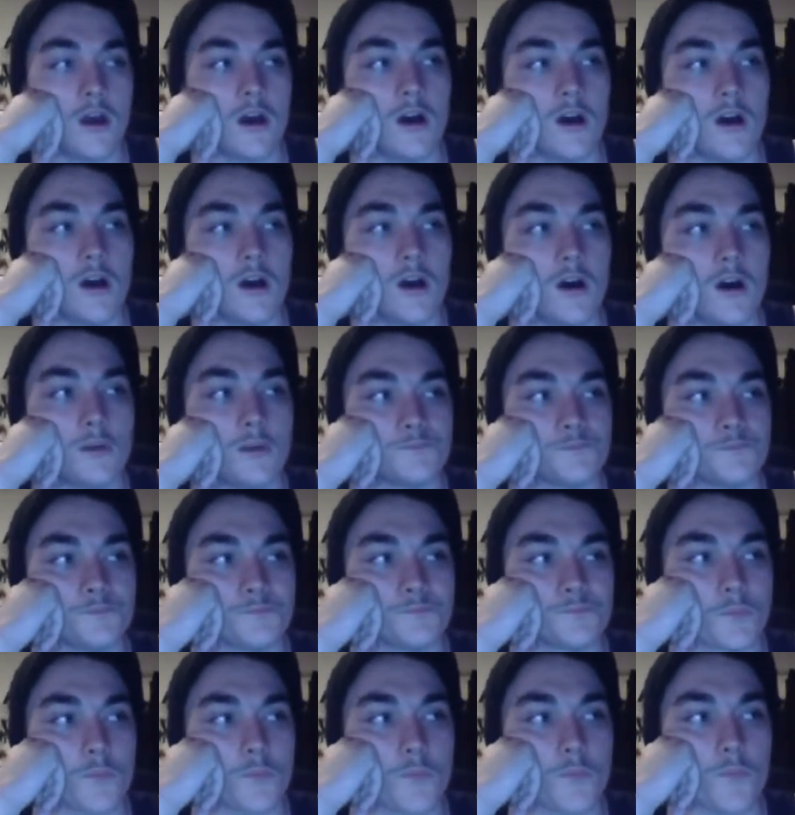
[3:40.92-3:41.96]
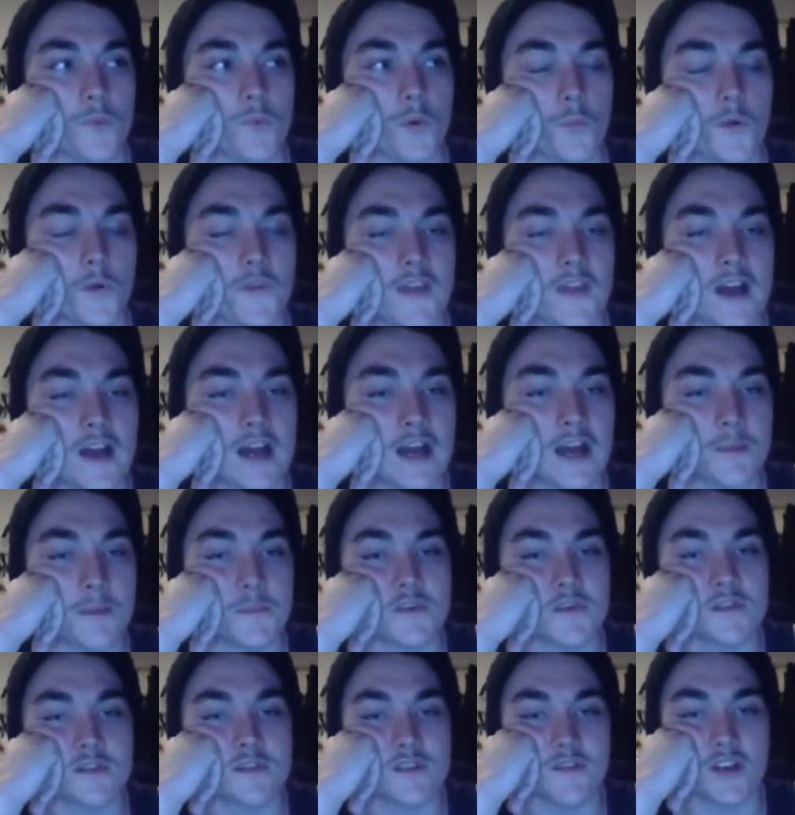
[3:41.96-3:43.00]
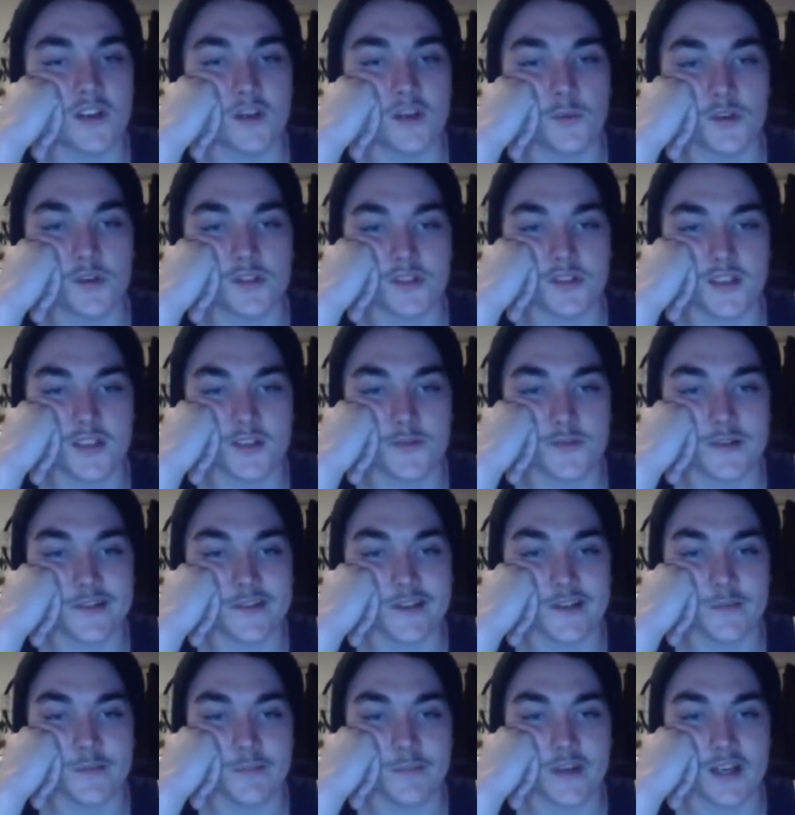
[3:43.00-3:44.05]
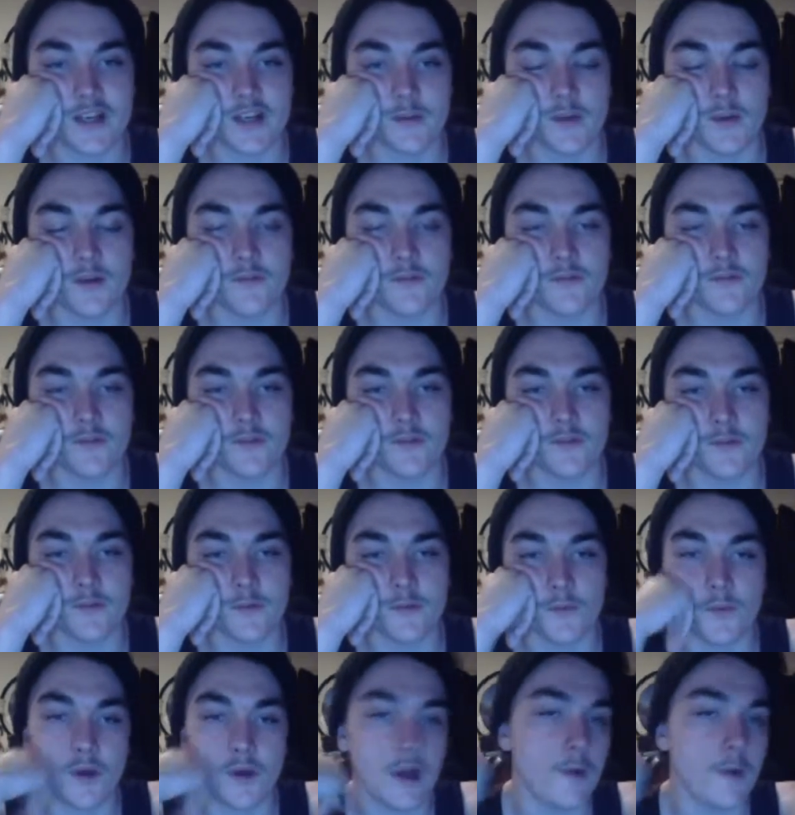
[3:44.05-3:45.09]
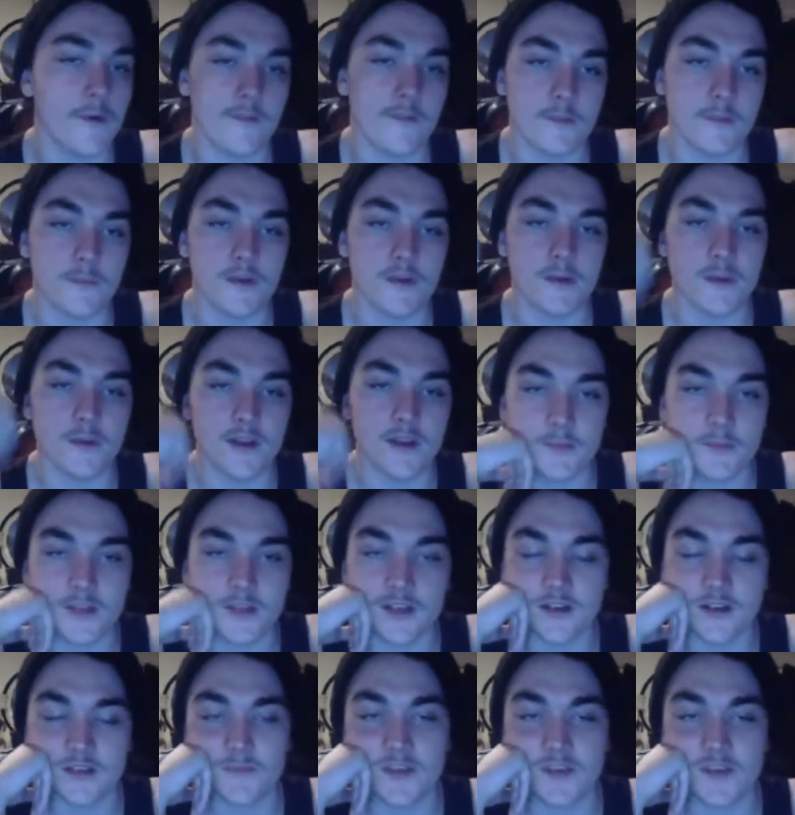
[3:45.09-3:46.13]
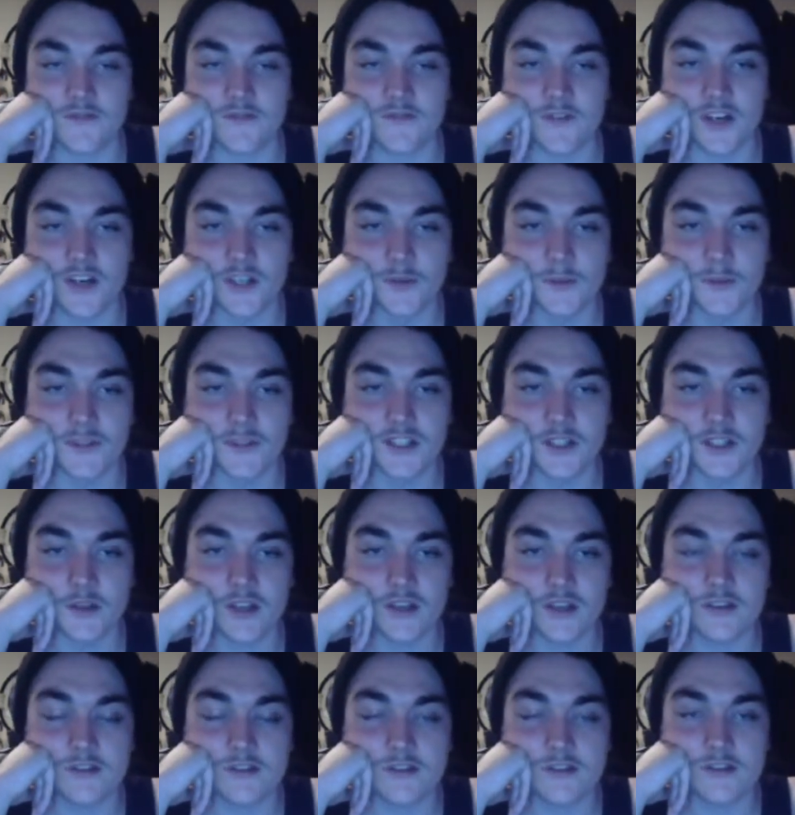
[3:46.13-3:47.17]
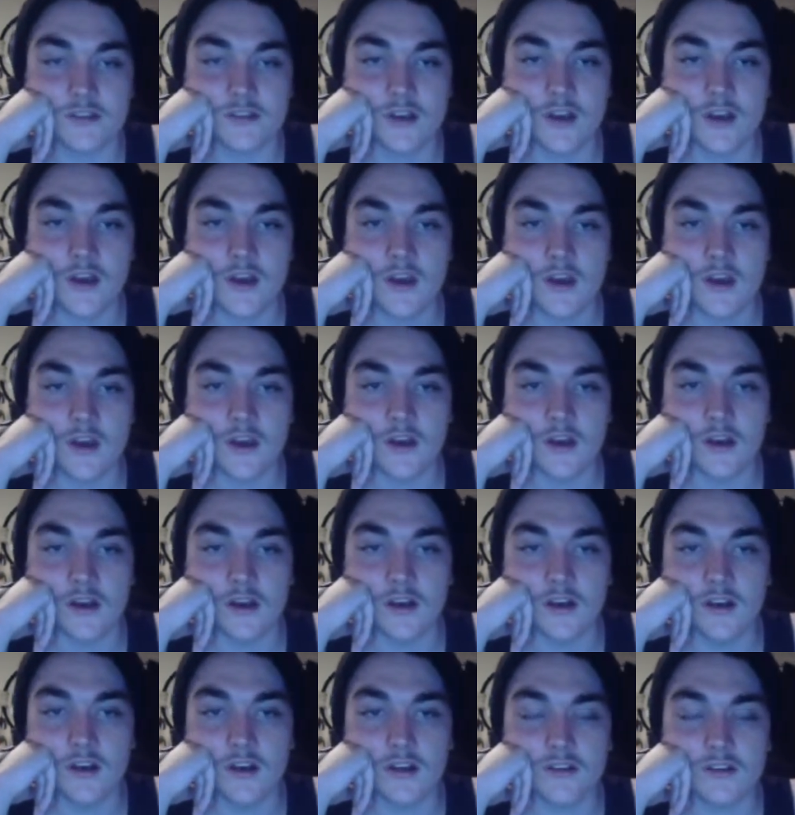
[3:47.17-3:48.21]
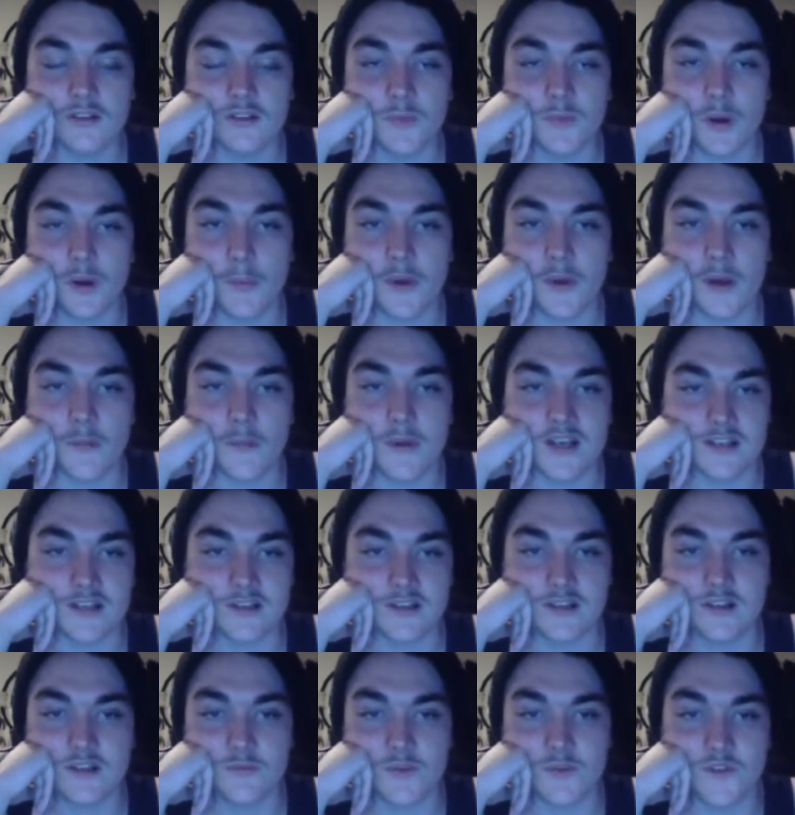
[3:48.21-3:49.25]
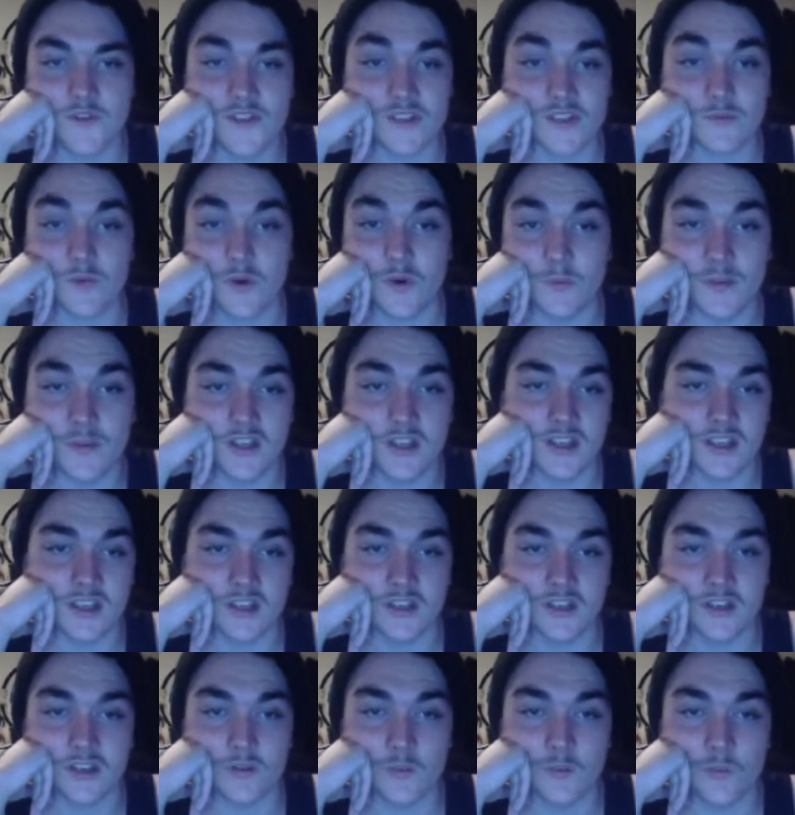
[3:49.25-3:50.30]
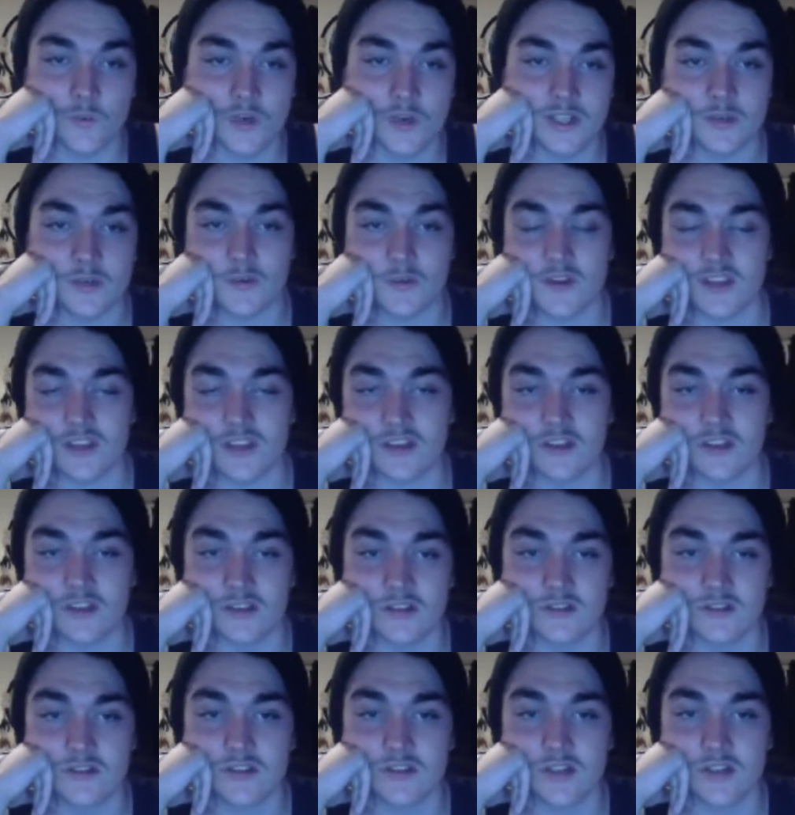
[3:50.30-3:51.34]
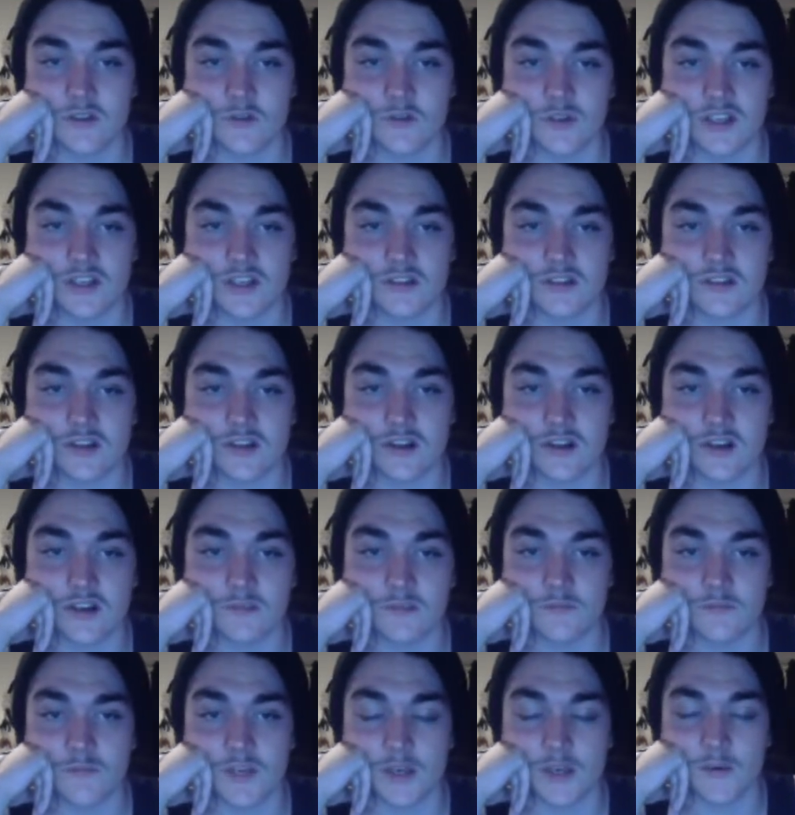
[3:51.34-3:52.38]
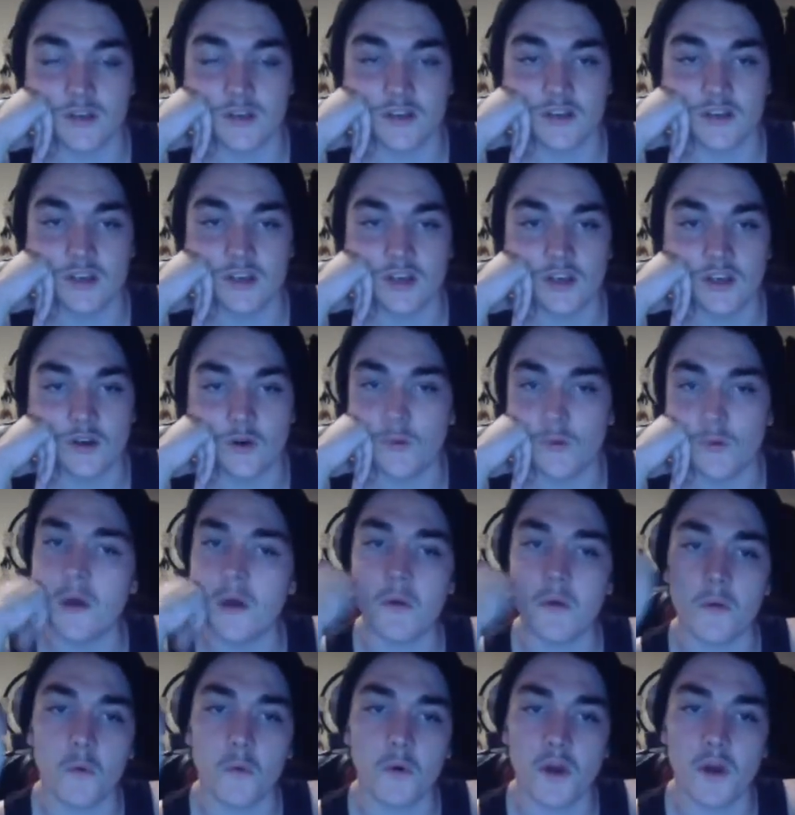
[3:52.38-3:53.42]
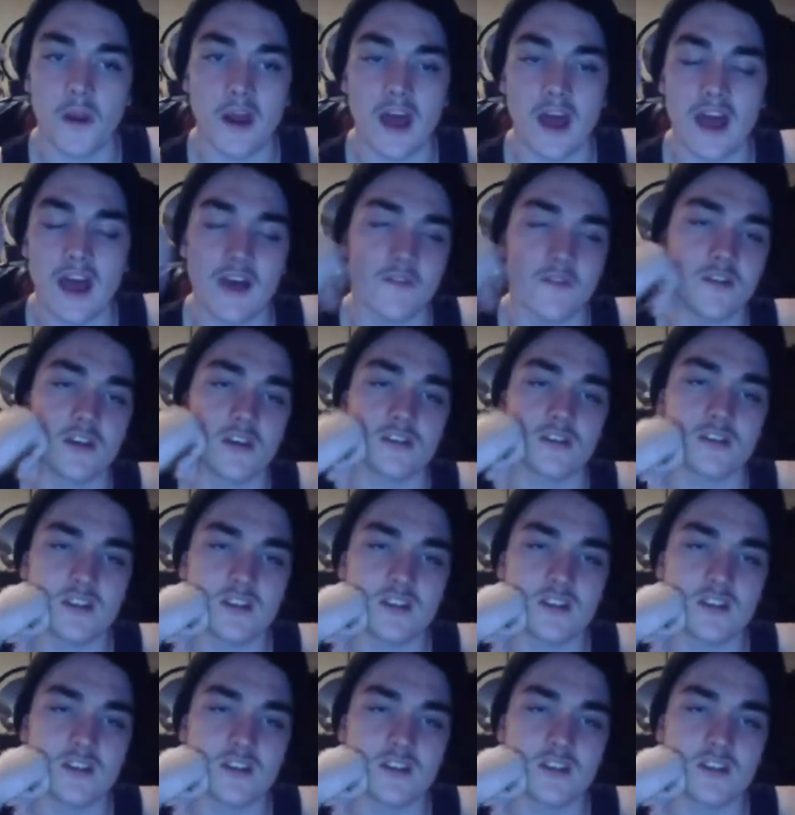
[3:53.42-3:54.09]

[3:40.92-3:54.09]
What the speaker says: When that happens, if anyone's interested in picking them up for however amount of money I specify when we do this, just pop in a message. But this will be way within 2 years' time, maybe, or maybe 1.5 years.